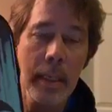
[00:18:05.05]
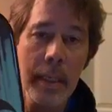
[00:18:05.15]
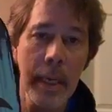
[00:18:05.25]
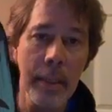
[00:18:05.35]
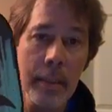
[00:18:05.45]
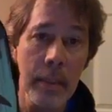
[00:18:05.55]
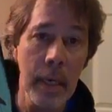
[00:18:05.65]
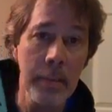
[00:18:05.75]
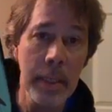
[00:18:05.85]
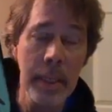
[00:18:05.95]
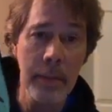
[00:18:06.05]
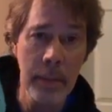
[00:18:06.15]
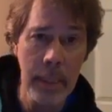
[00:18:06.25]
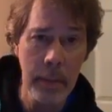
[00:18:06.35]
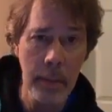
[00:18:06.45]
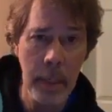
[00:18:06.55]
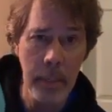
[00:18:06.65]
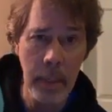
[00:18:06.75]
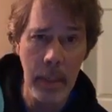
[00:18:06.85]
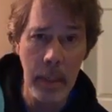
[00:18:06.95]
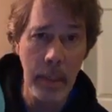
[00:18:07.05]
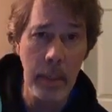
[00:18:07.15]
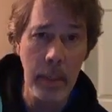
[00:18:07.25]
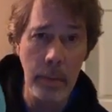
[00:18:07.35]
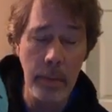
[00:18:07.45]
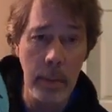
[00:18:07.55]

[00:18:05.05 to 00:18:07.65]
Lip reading: Yeah, I mean, they do come in a lot of colors.